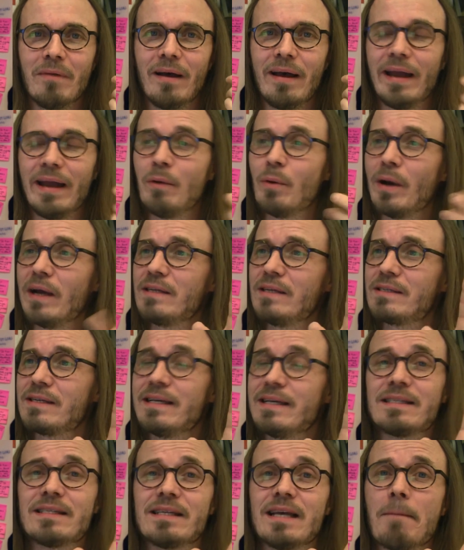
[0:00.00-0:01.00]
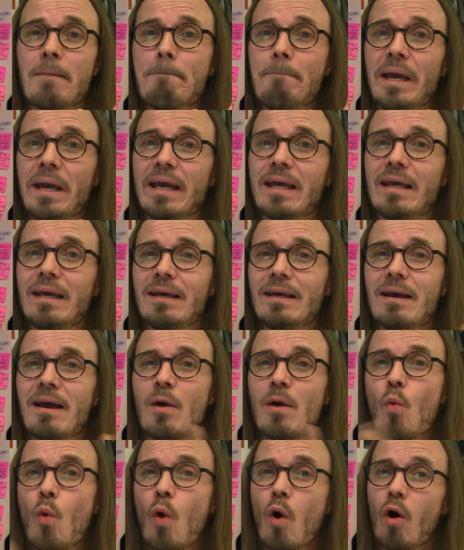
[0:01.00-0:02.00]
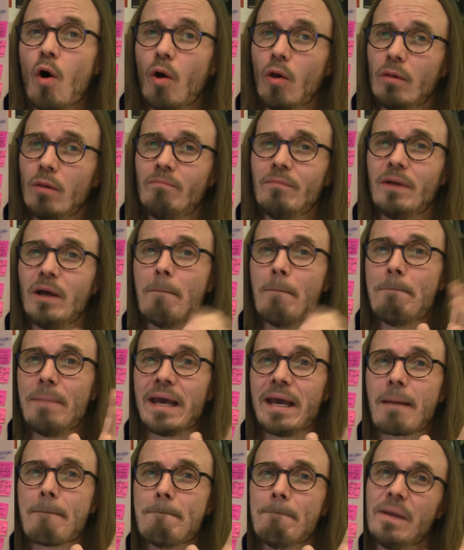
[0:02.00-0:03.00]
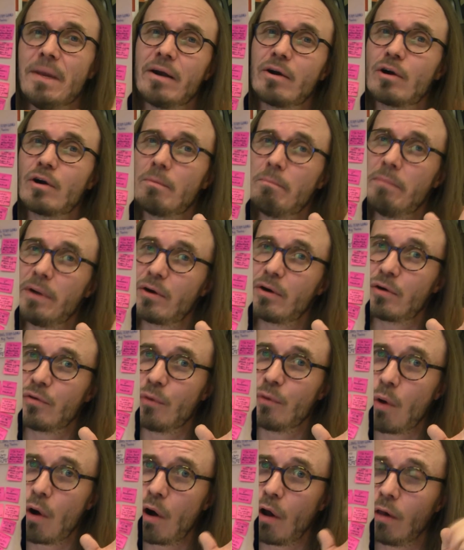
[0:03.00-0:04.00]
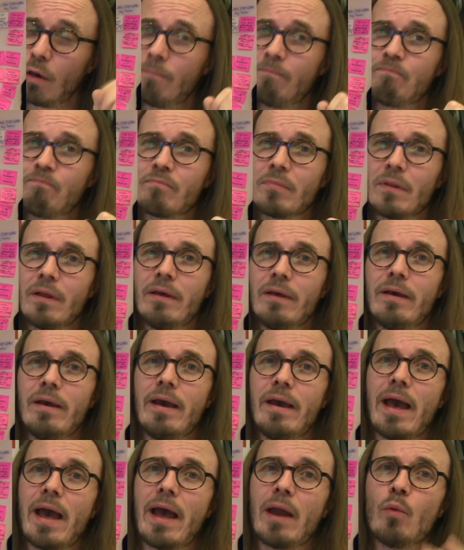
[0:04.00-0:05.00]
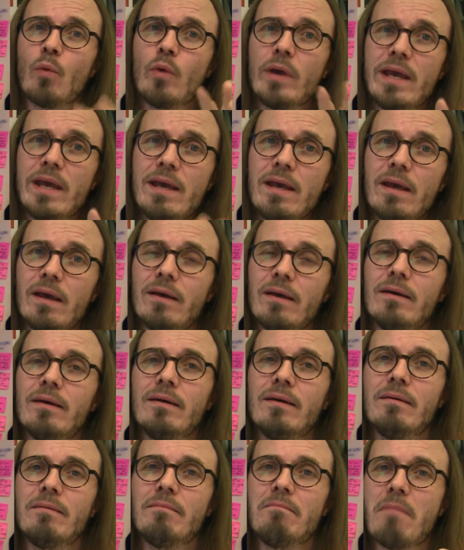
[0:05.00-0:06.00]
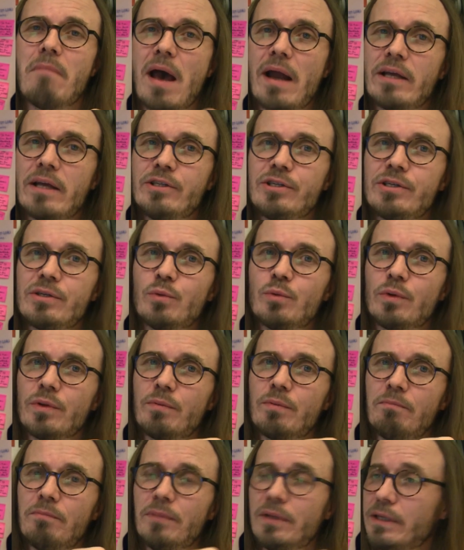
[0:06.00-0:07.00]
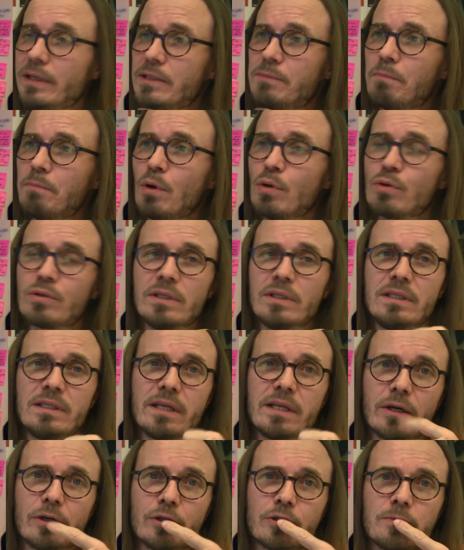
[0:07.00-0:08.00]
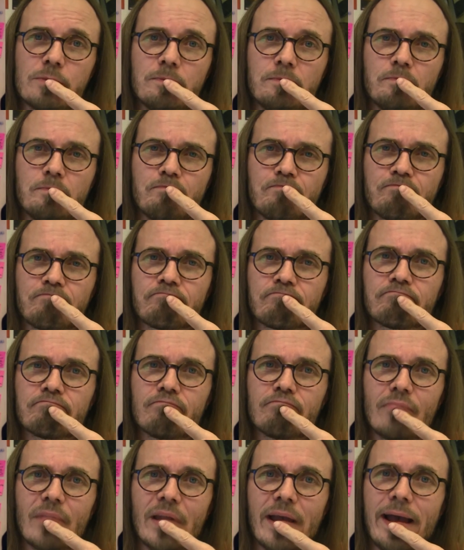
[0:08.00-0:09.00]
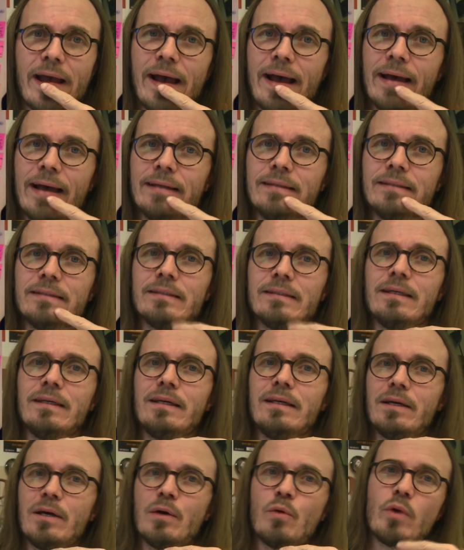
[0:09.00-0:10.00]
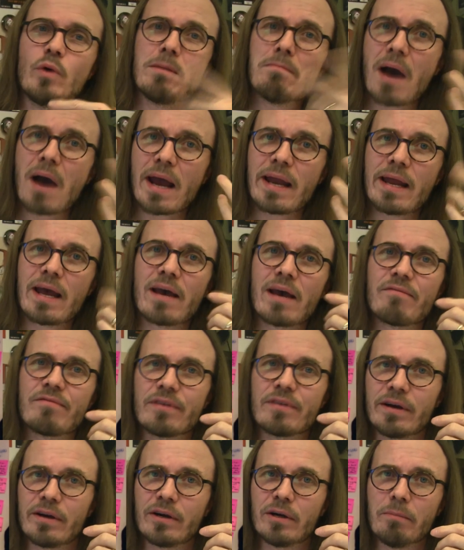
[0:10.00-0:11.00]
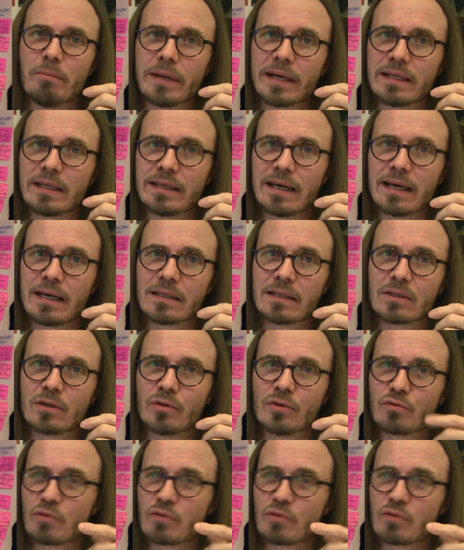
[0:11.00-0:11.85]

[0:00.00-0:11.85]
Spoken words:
Anyways, it's a big wall, a big mirror on the wall, and we manage it with these post-it stickers. And we might have there a big task on the